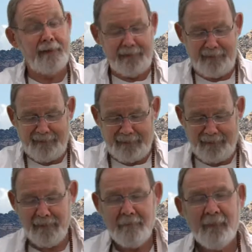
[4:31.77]

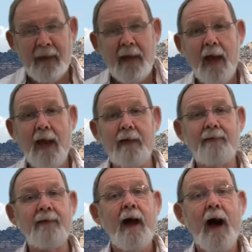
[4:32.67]

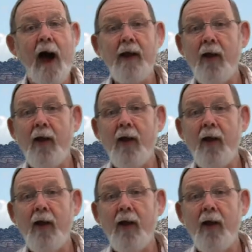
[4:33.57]
I